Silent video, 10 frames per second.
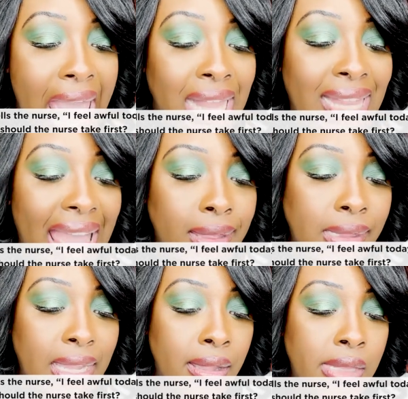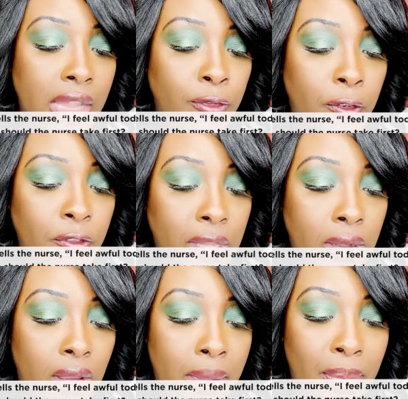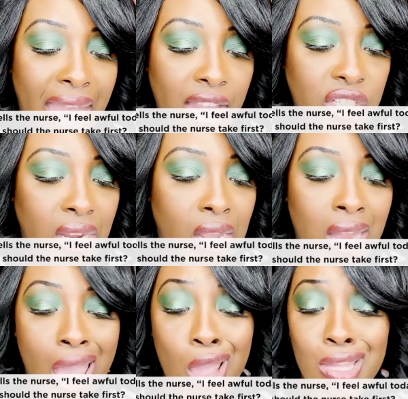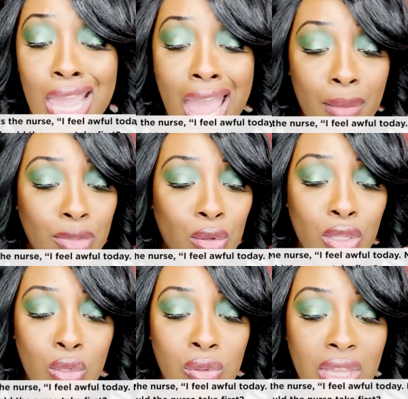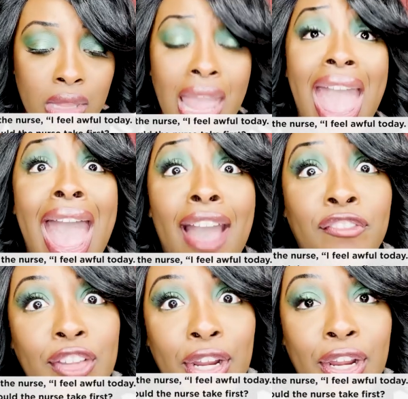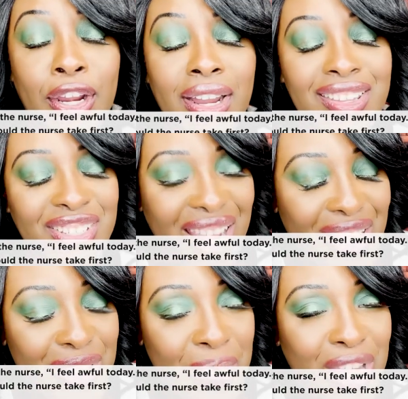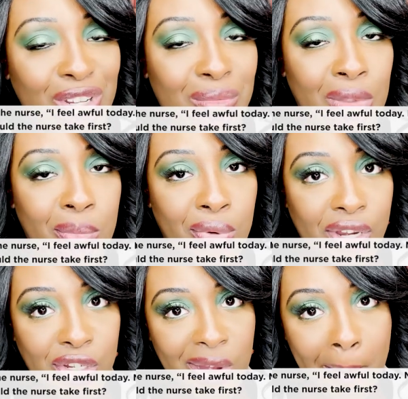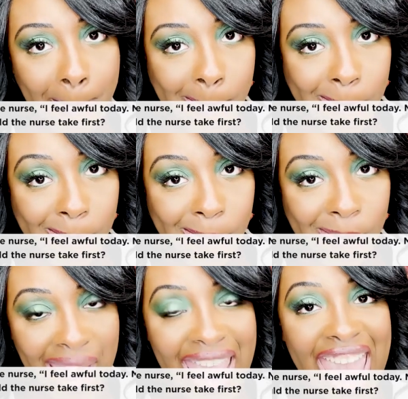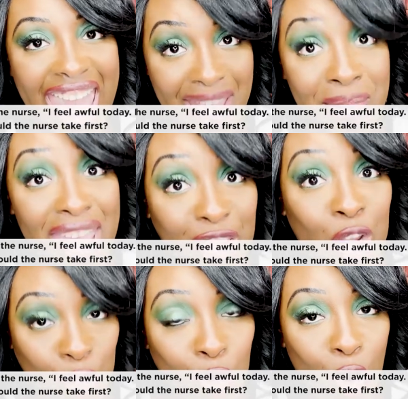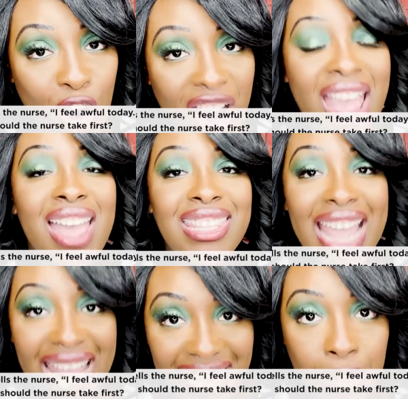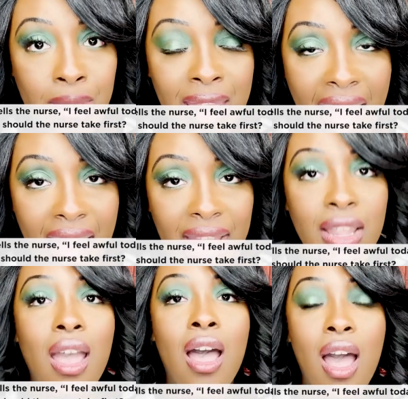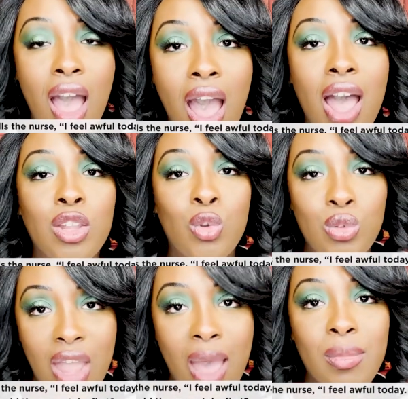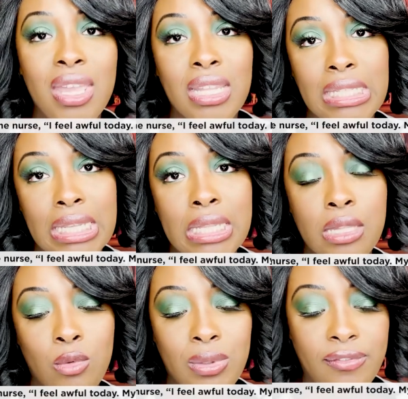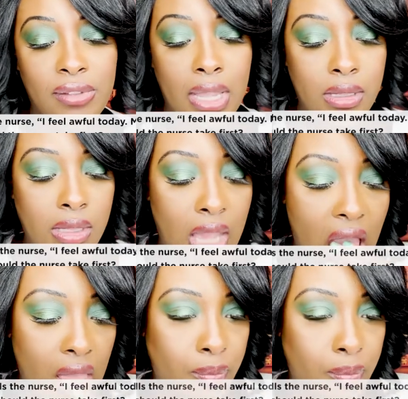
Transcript: Lastly, assess for fecal impaction. Yeah, you can do this after checking the patient's blood pressure and making sure that it's not autonomic dysreflexia.